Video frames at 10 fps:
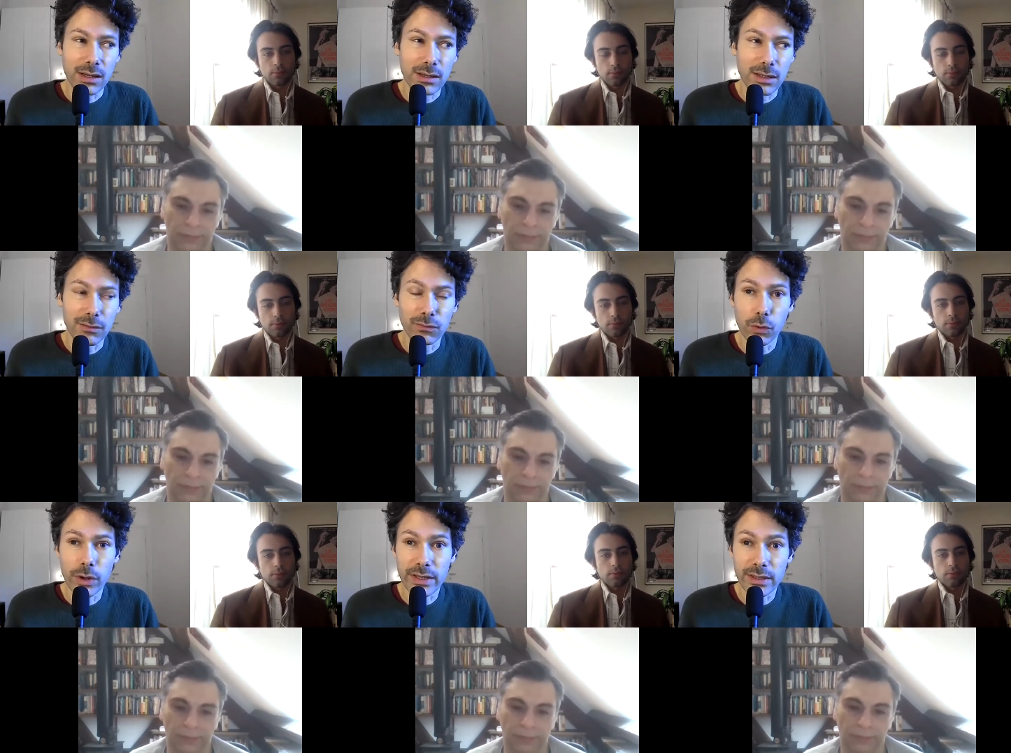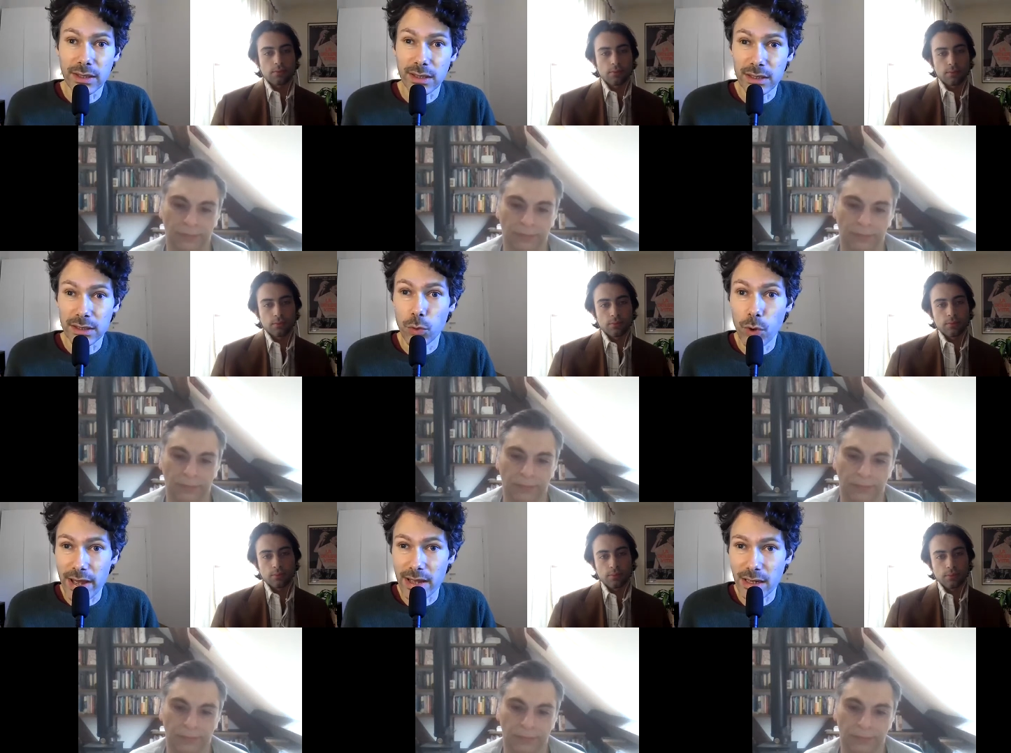Speaker 1: influenced his
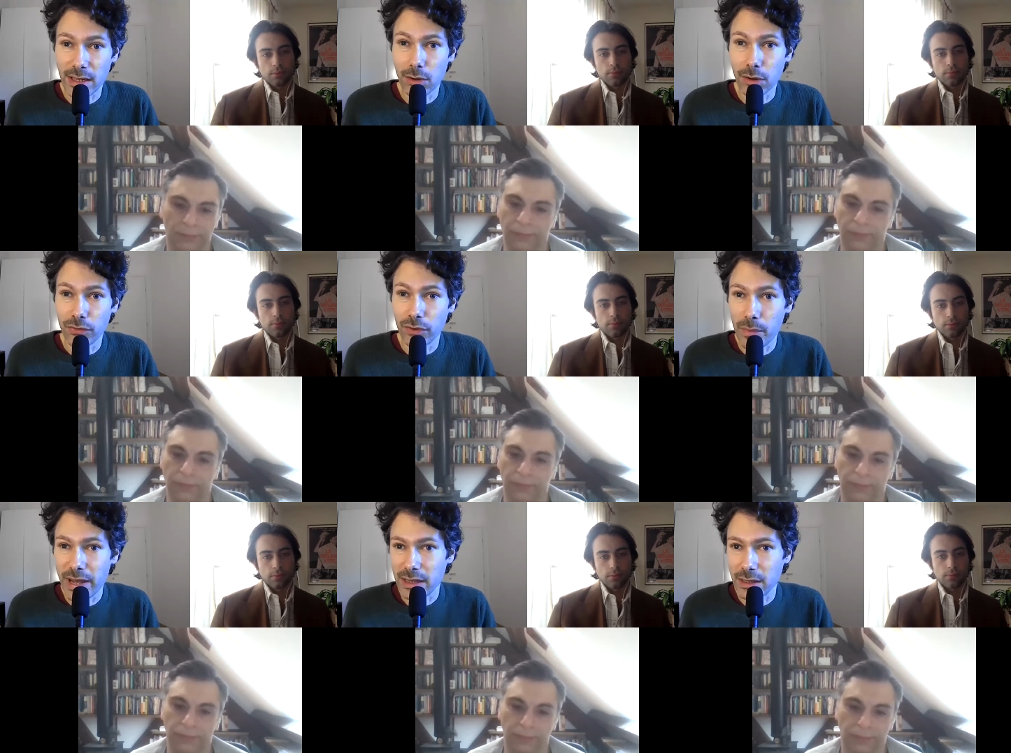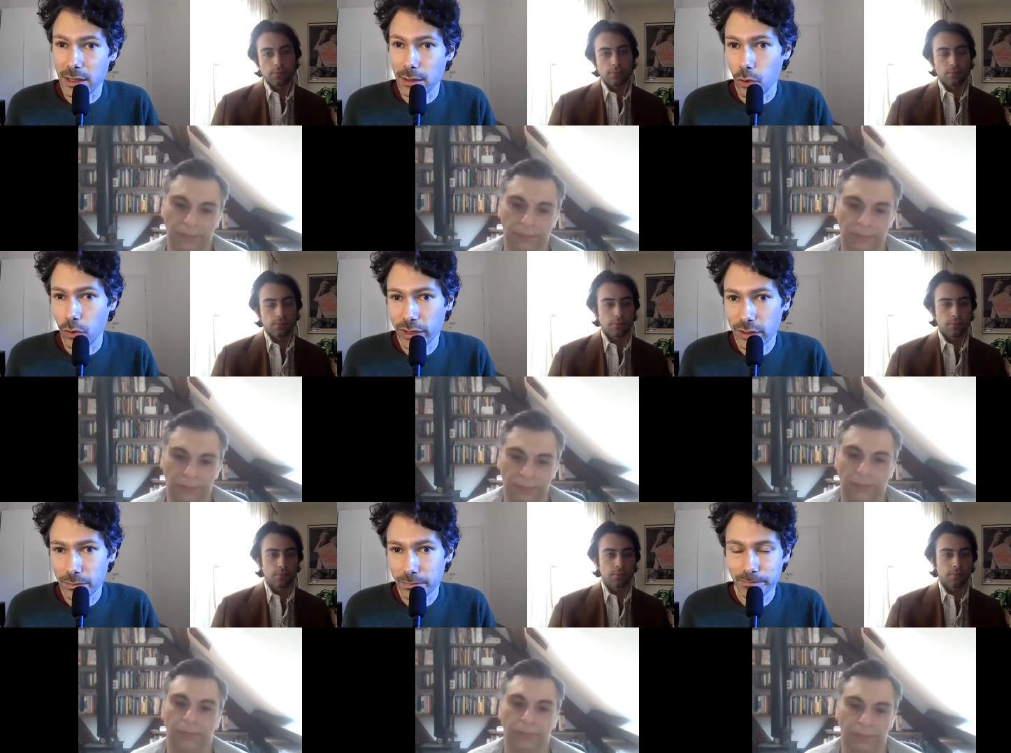way of making
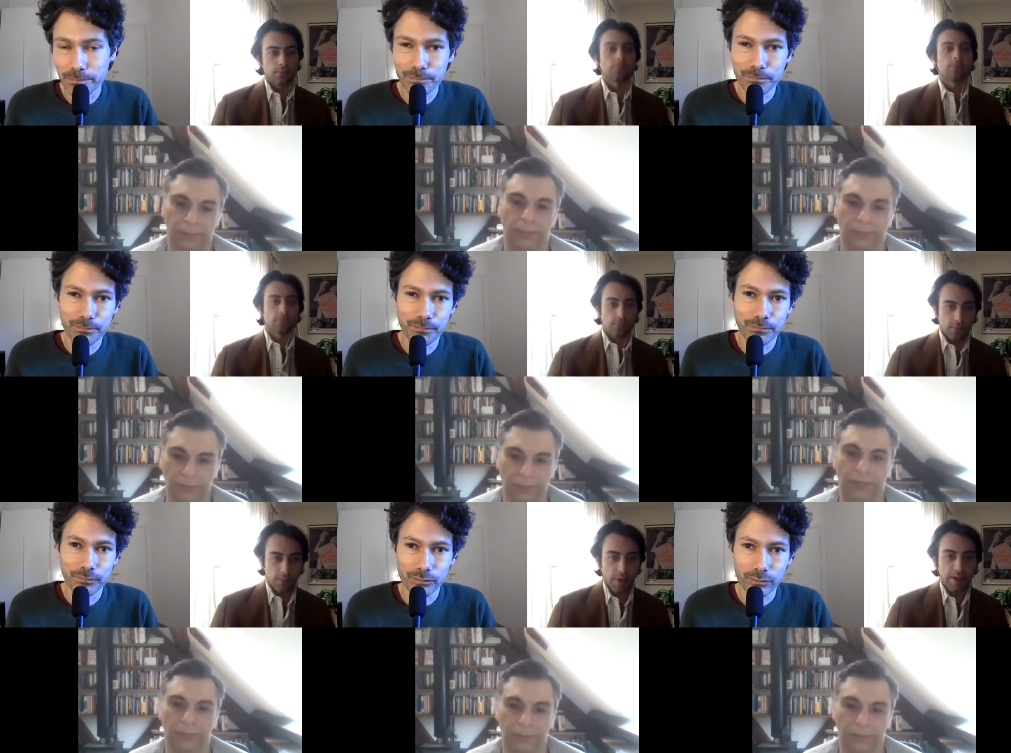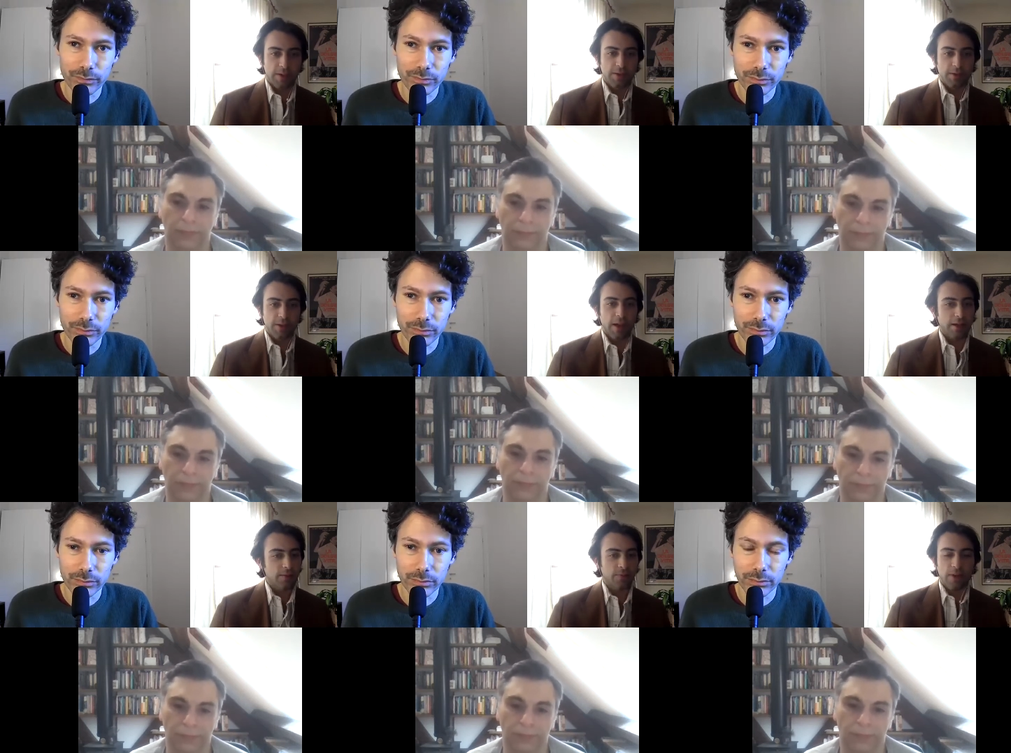movies.
Speaker 2: Amazing. Yeah,
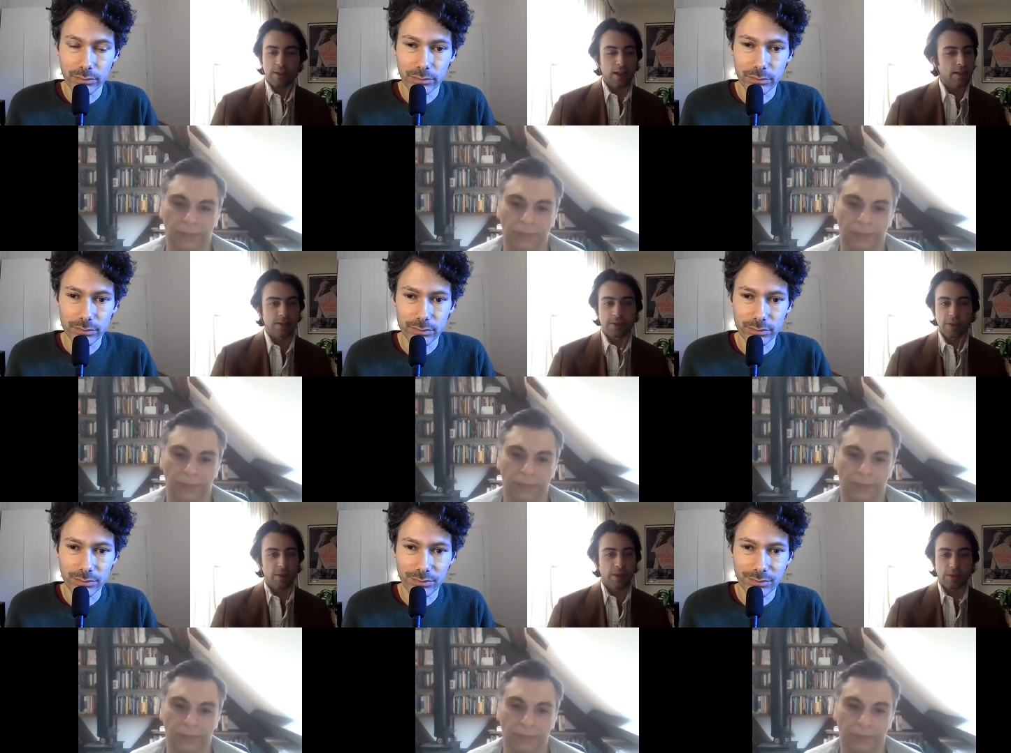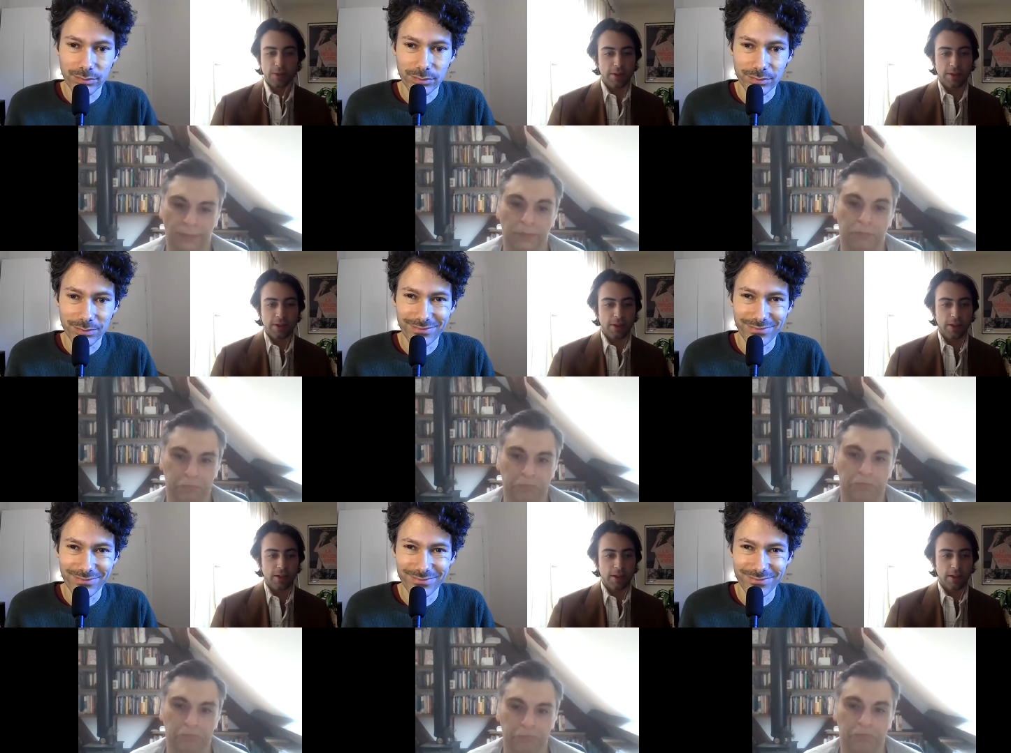fantastic documentary.
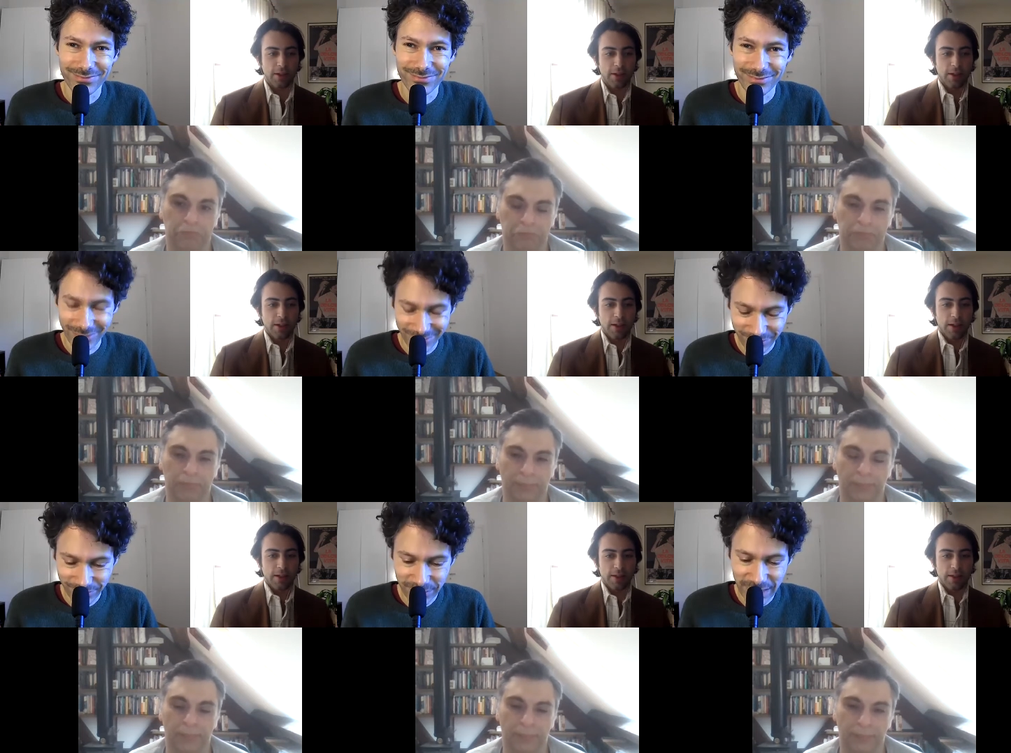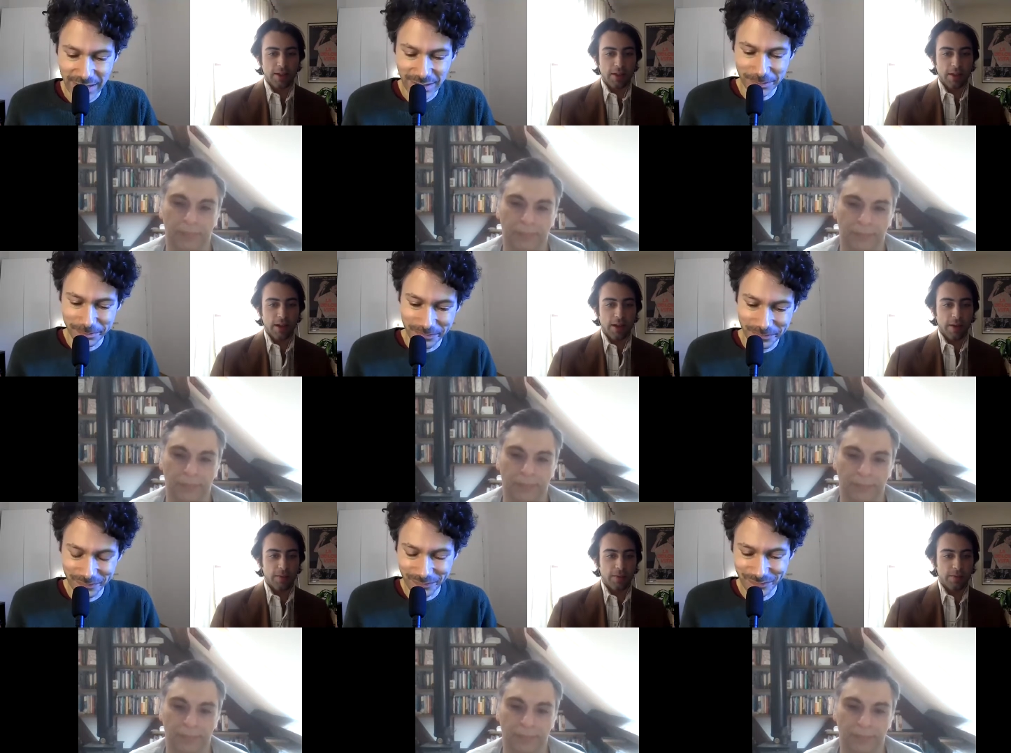Uh, as I Thanks. said,
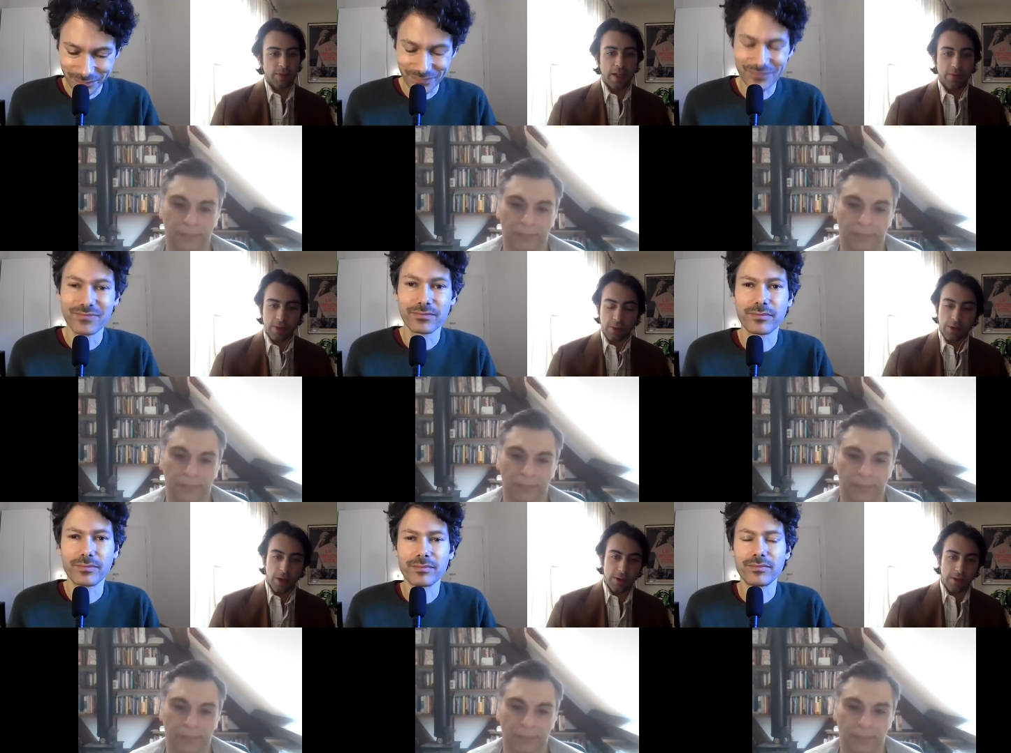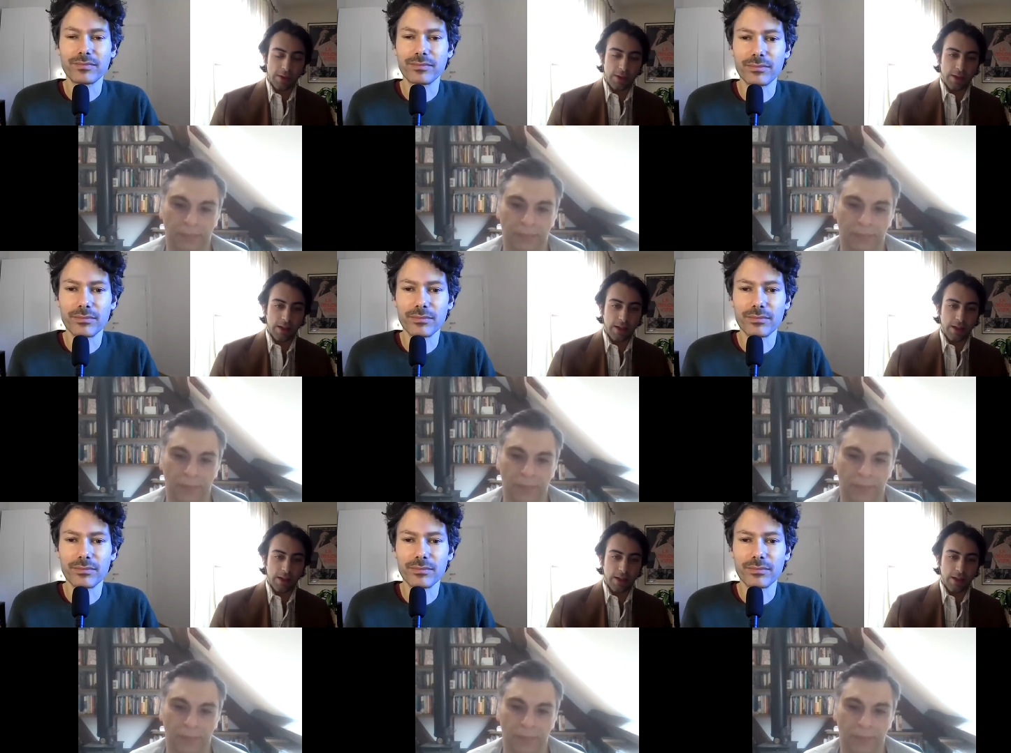um, Xavier, do you want to go into the, the